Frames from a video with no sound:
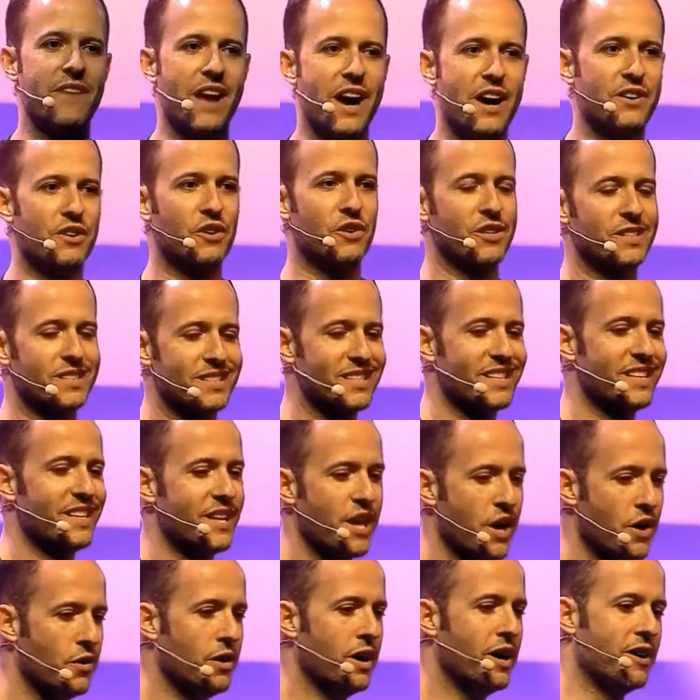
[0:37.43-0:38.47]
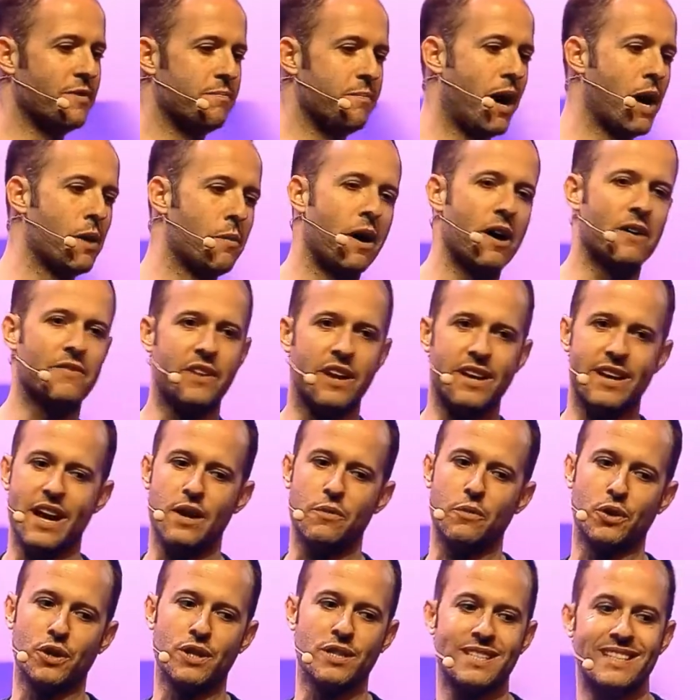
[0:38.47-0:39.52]
founder and CEO of MyWiFi
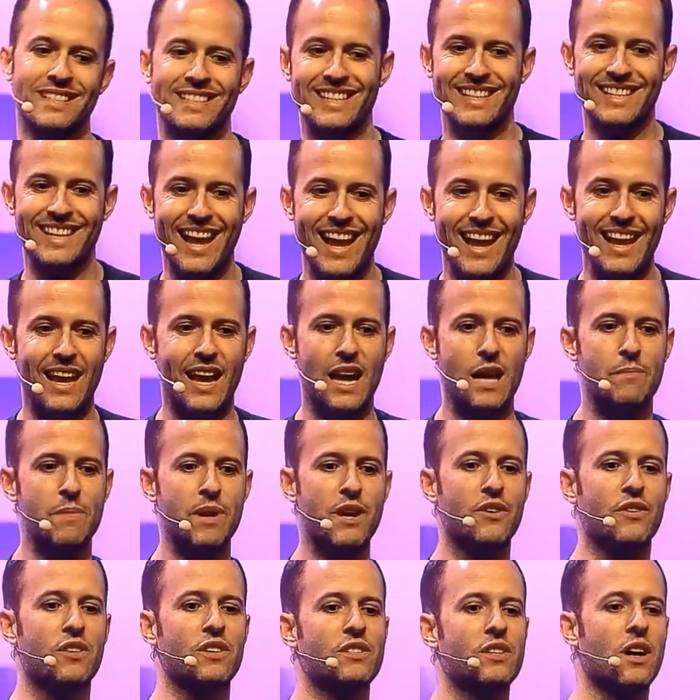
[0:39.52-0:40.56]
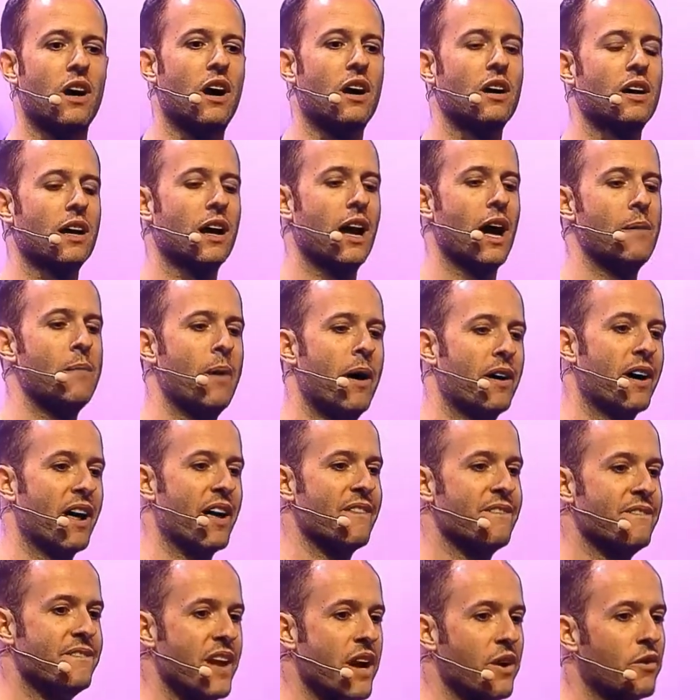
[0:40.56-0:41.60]
Networks. And today I'm here to talk about a
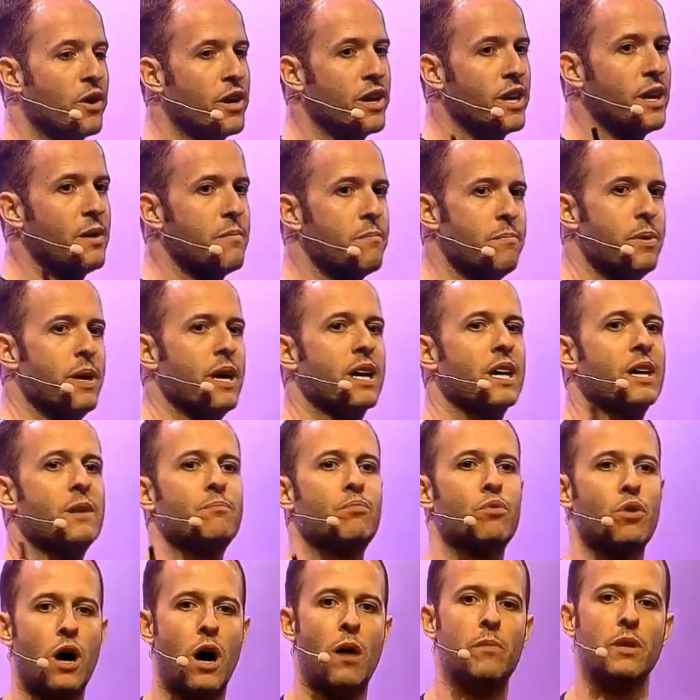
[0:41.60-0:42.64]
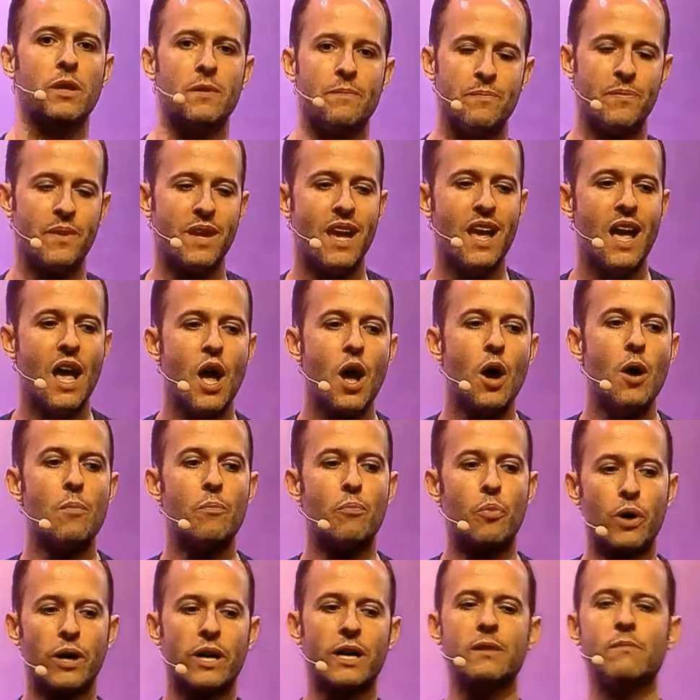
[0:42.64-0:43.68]
very big problem.
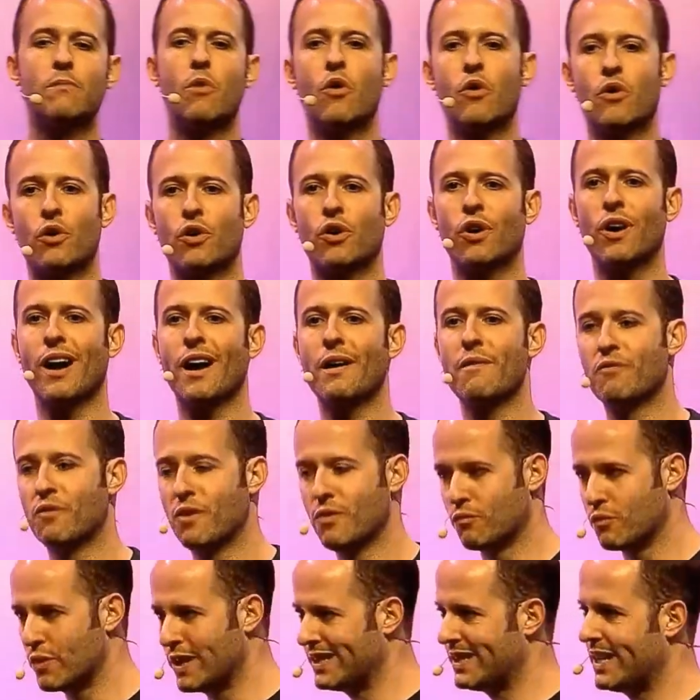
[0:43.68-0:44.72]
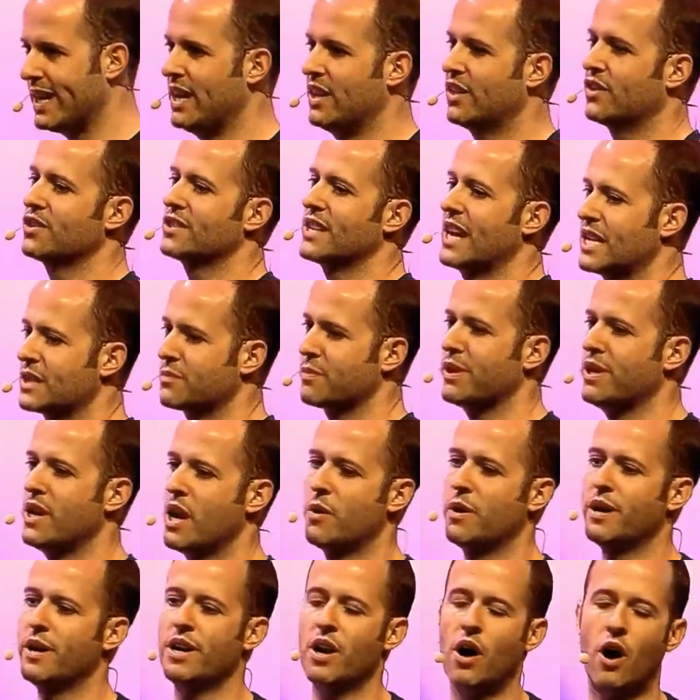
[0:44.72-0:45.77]
Brick and mortar retailers, as we
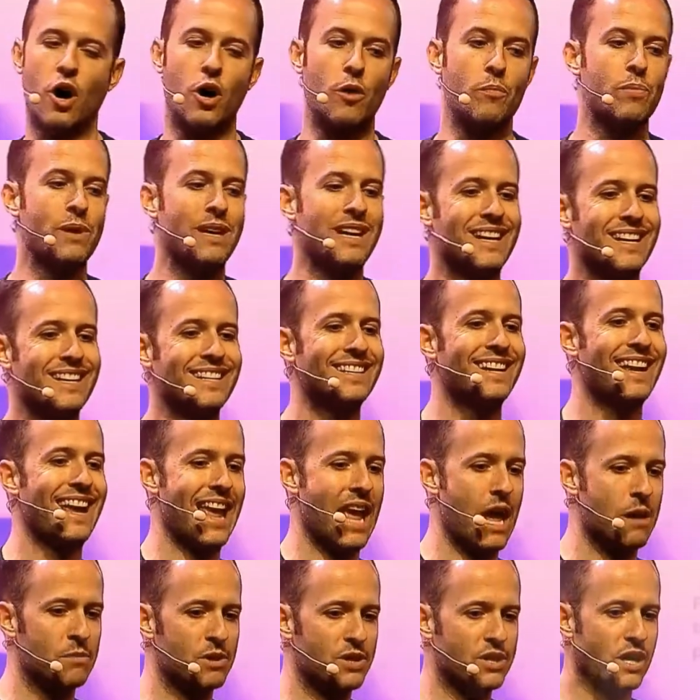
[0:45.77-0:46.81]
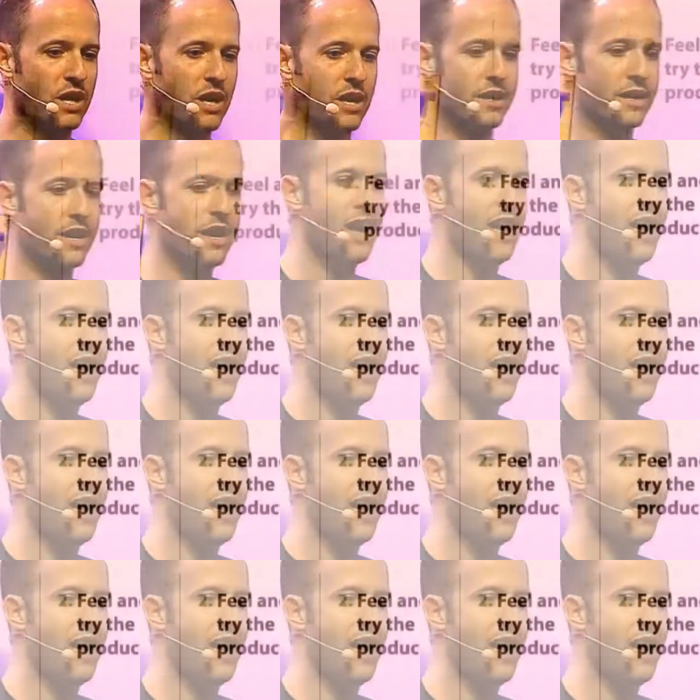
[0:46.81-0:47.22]
know it, are being Amazon.